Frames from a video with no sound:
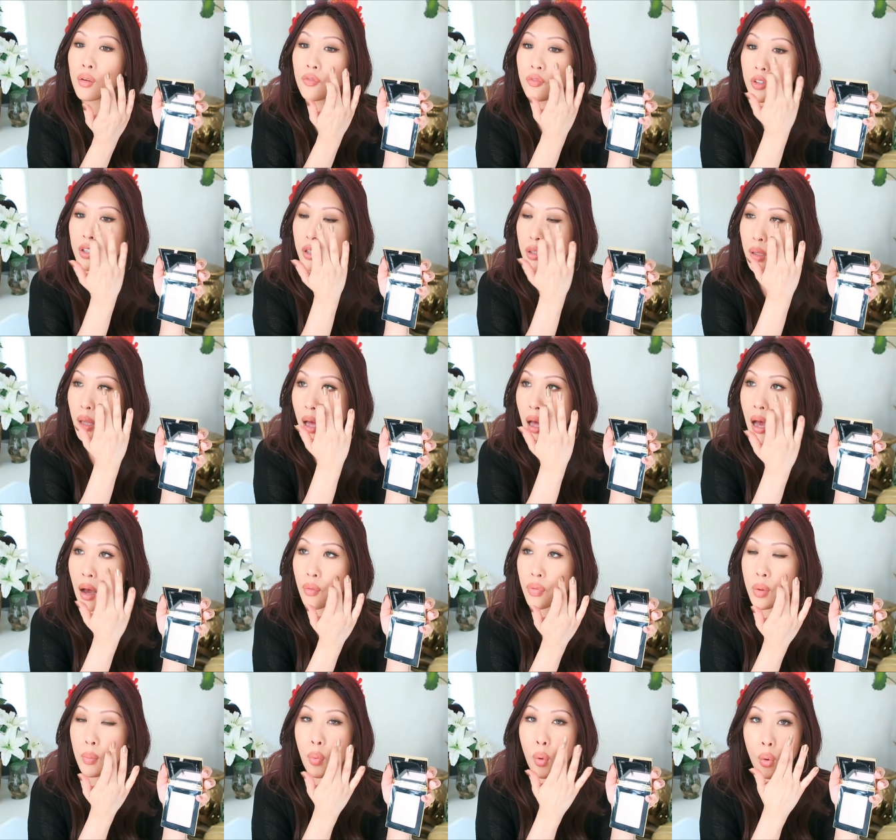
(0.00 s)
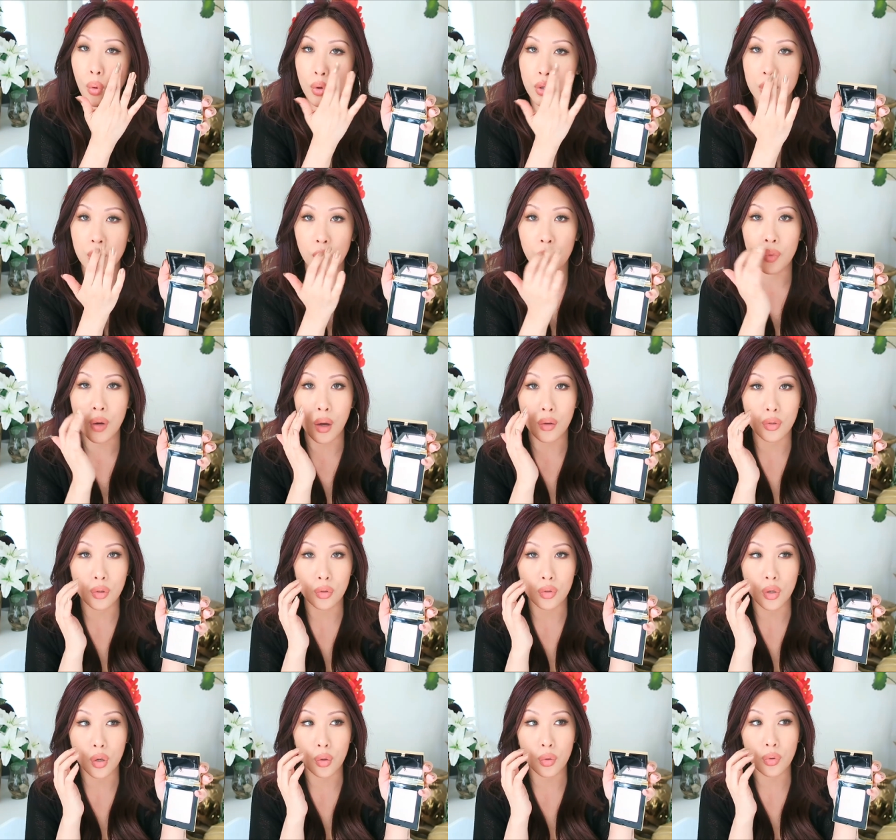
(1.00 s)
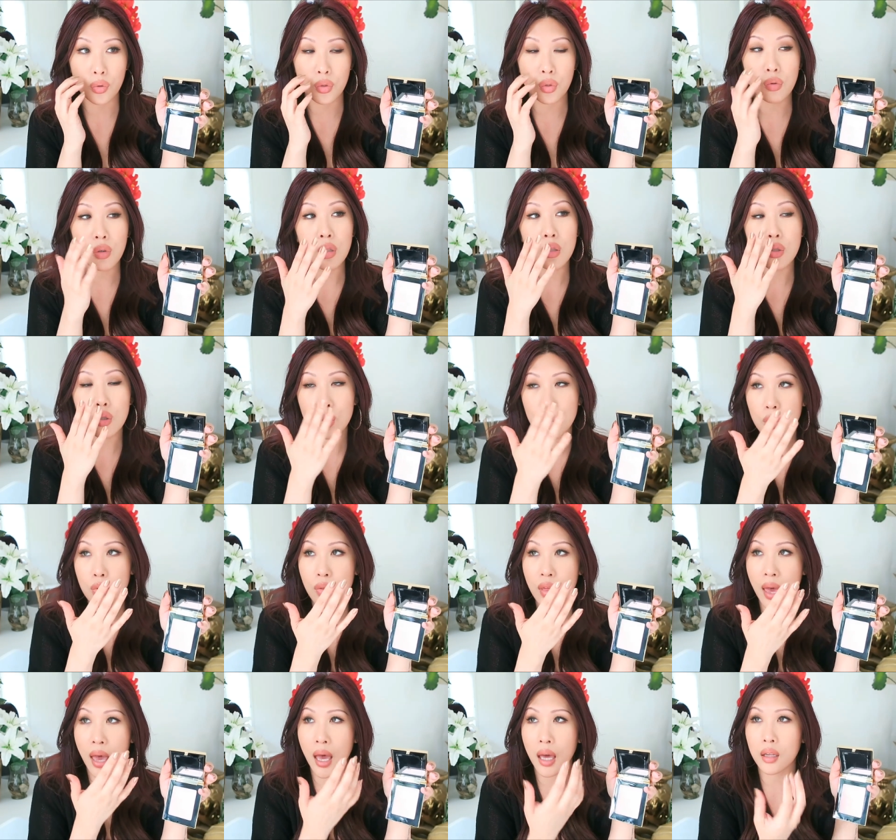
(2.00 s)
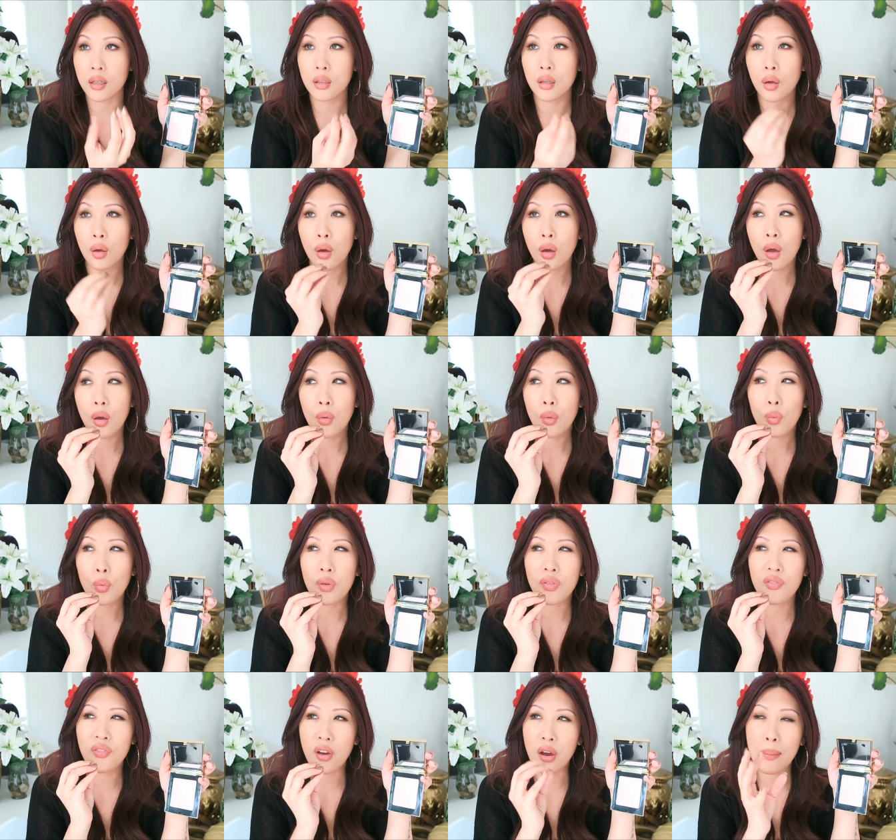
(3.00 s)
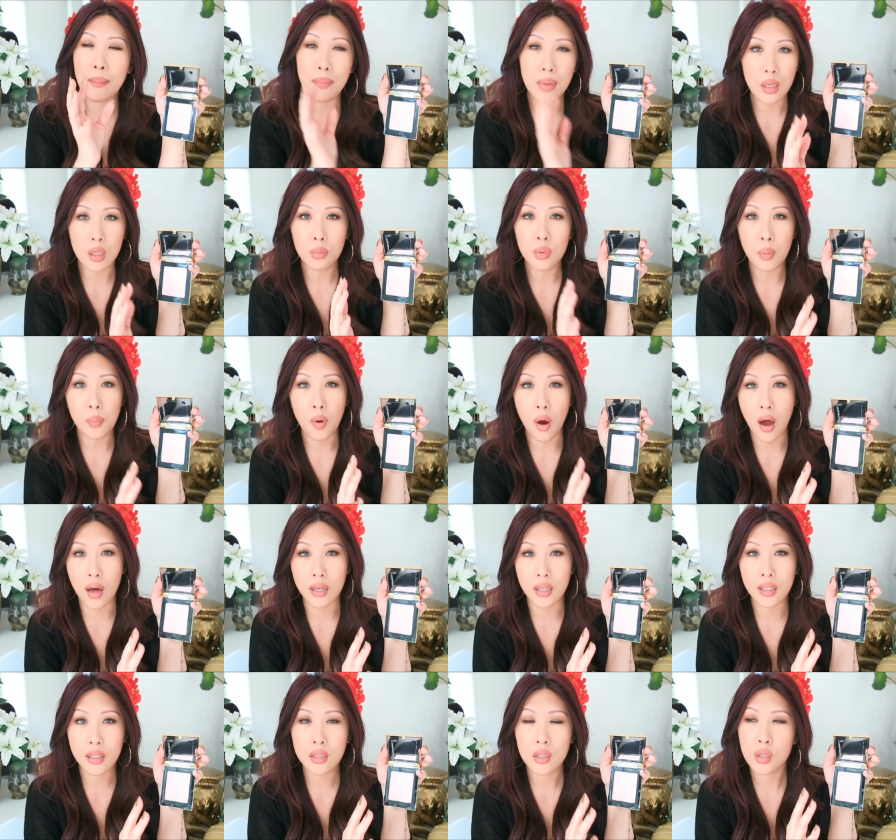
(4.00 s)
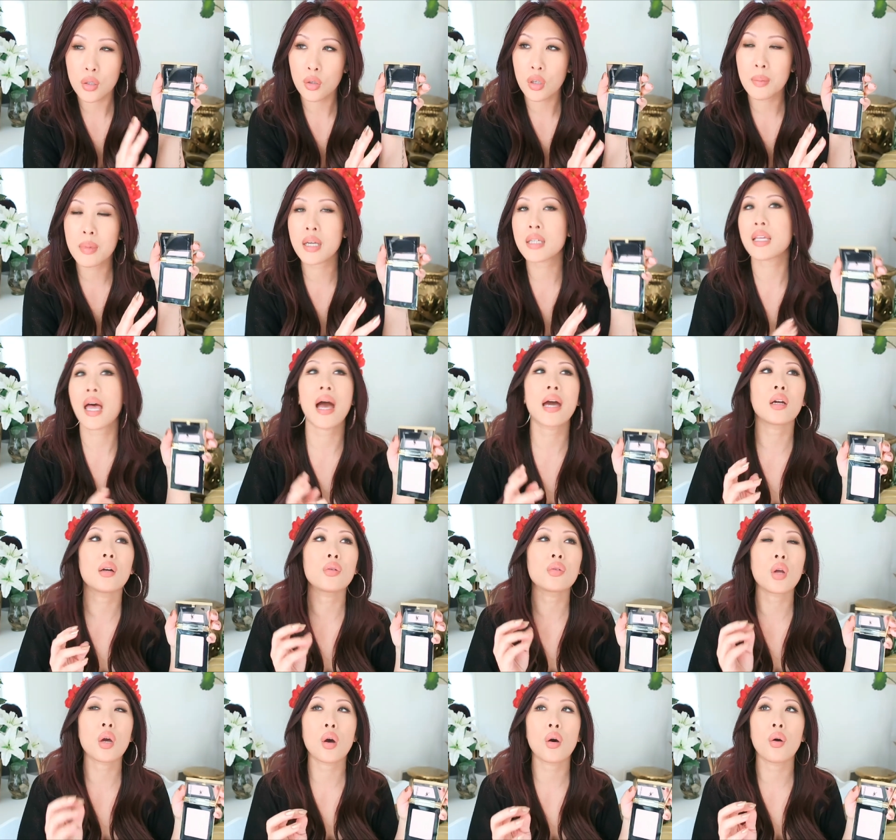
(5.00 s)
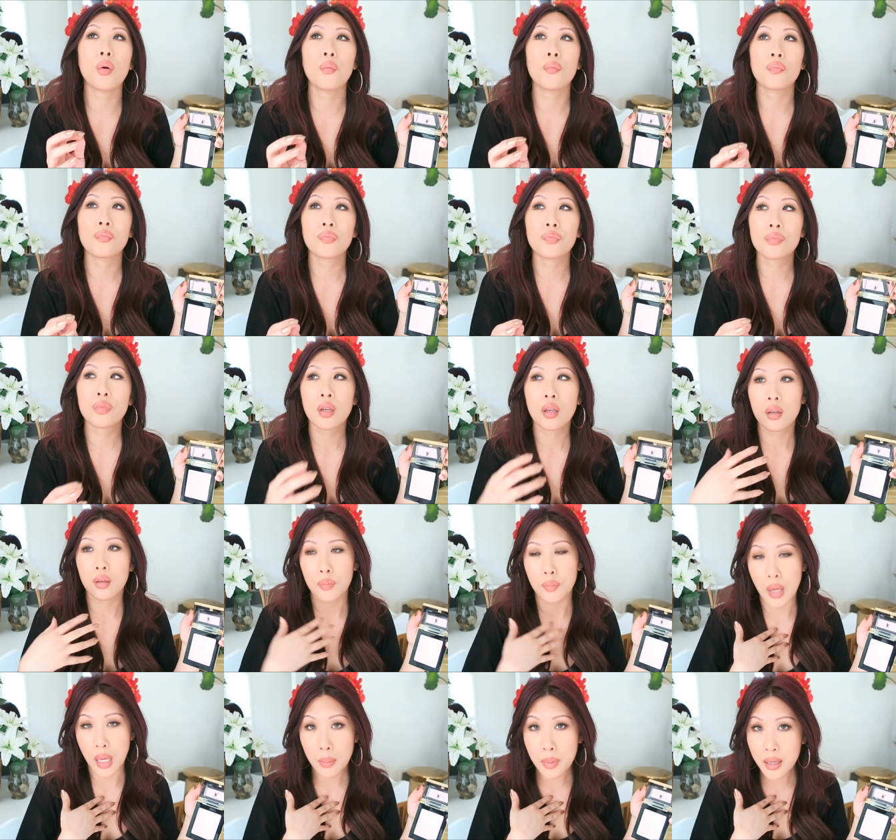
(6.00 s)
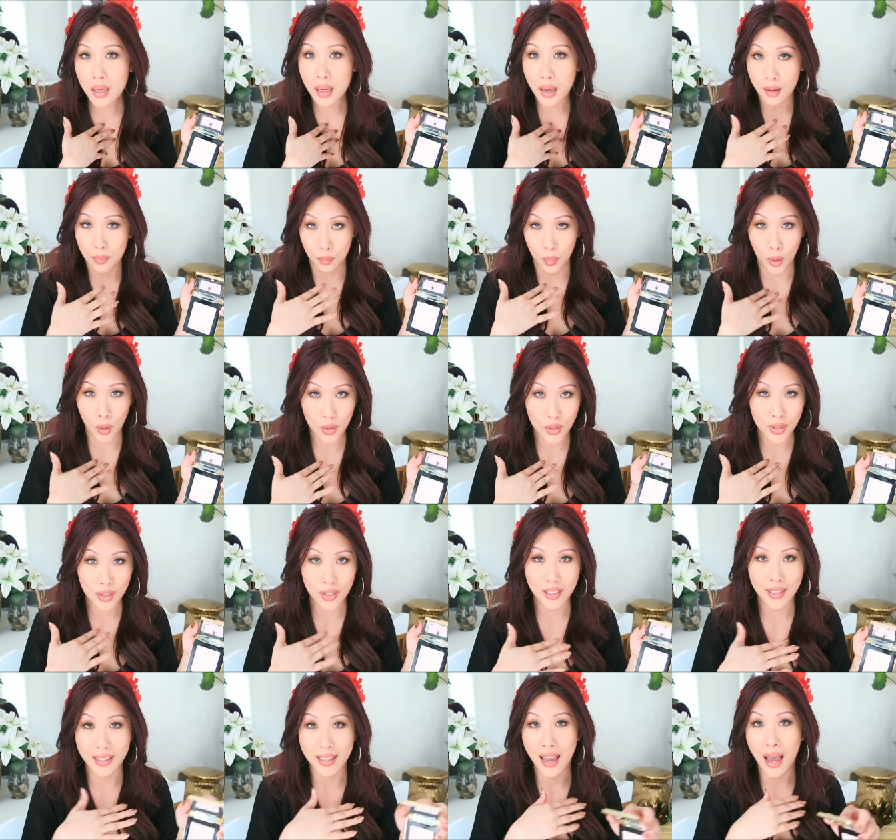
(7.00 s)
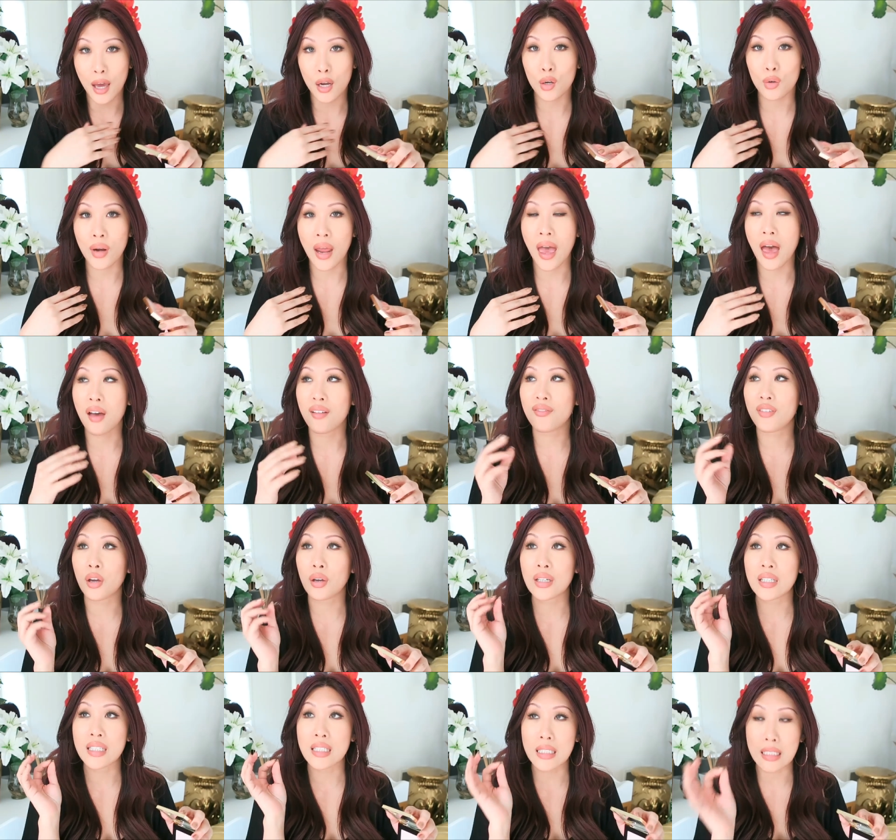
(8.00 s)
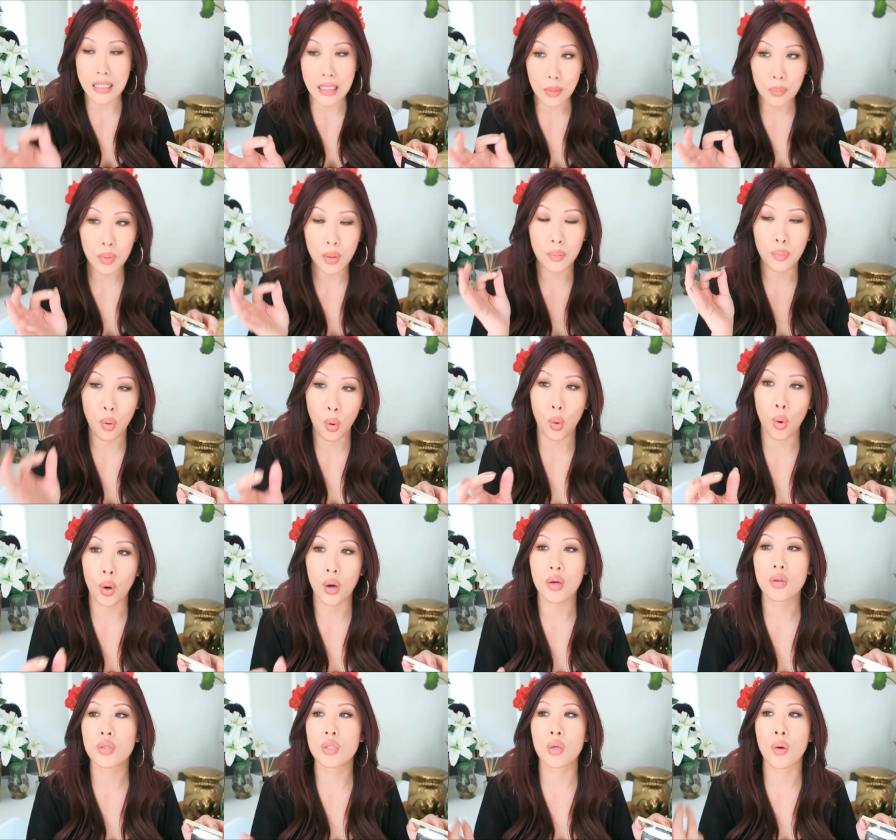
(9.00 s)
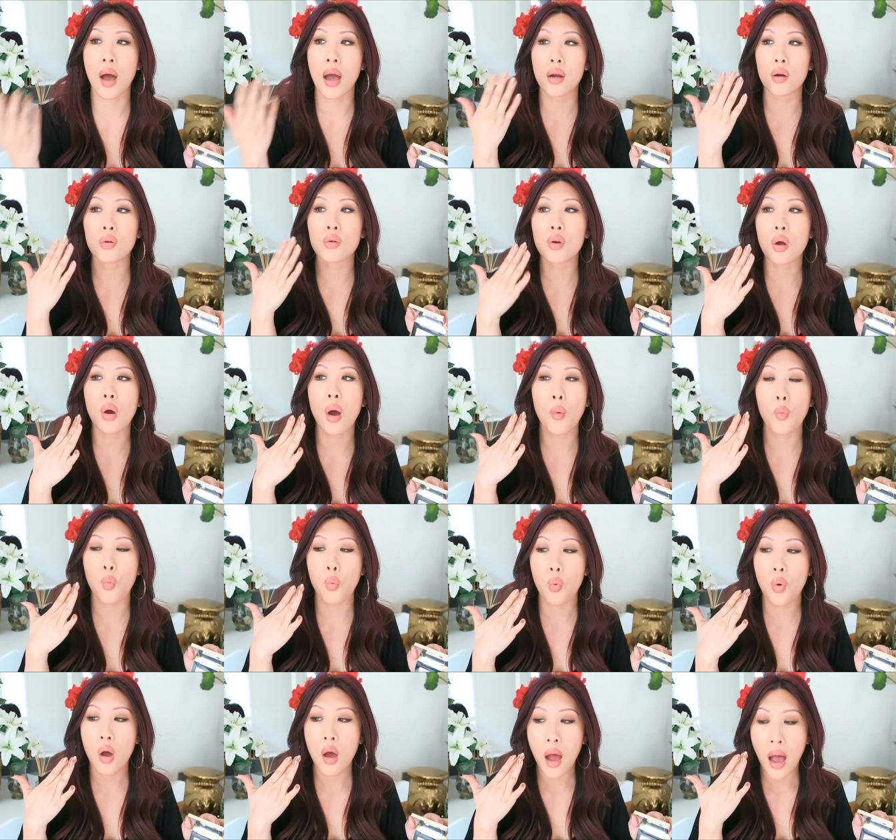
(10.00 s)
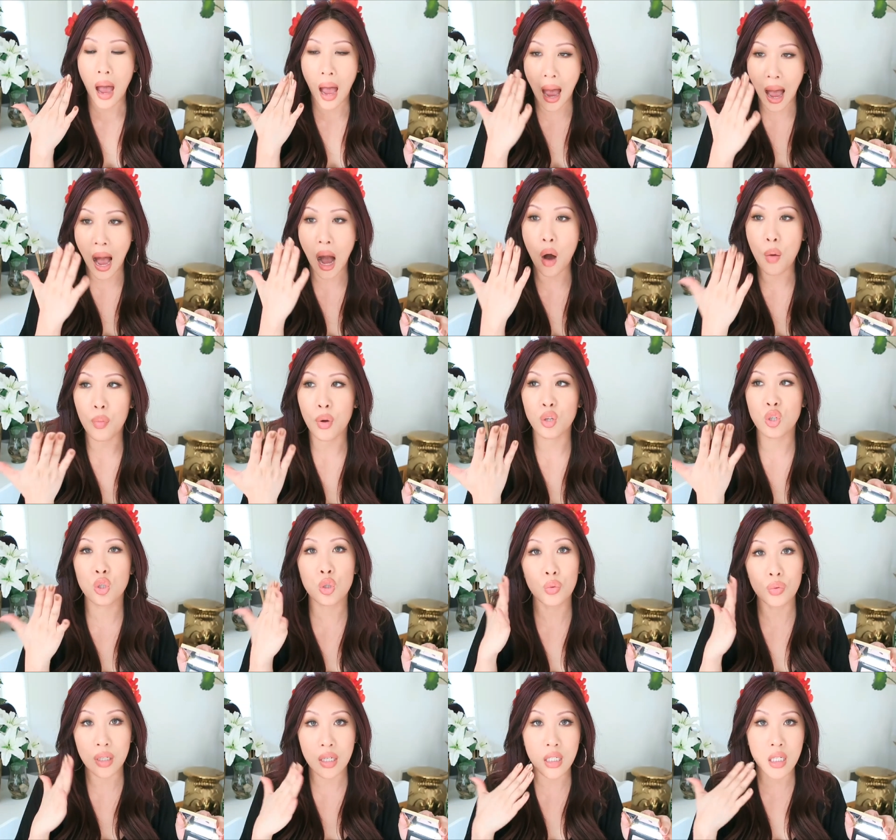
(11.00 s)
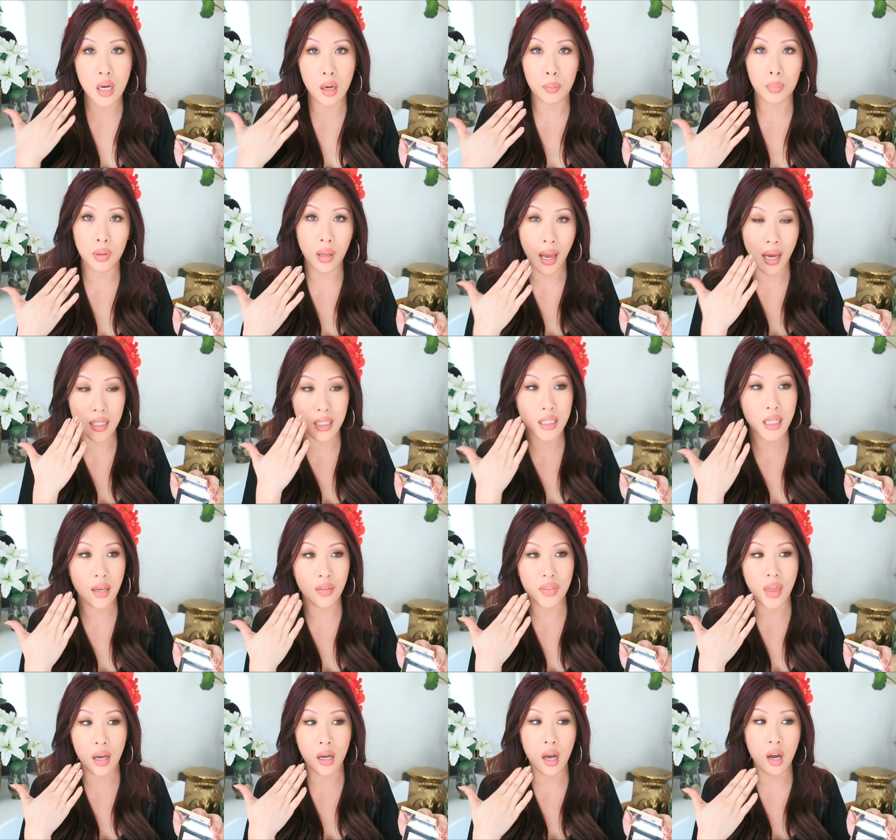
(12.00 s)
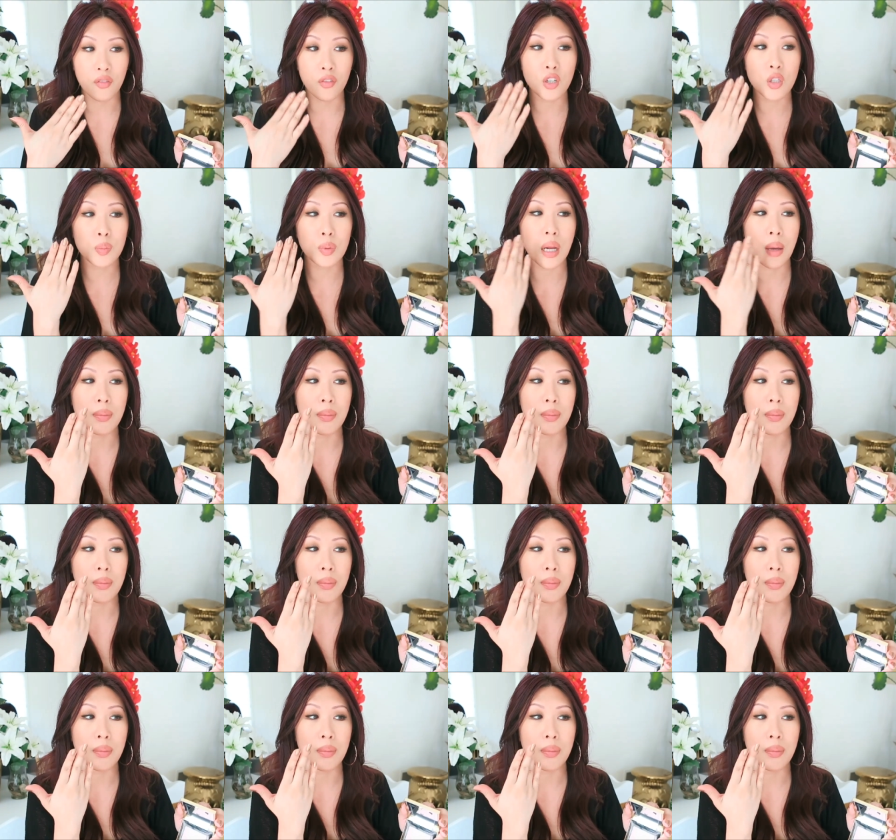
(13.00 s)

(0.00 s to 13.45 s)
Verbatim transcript: fill out the pores around your nose you can do that with very minimal product you know what I mean because I don't know maybe personally I don't have very deep pores so I don't know how much you need to apply to get that coverage but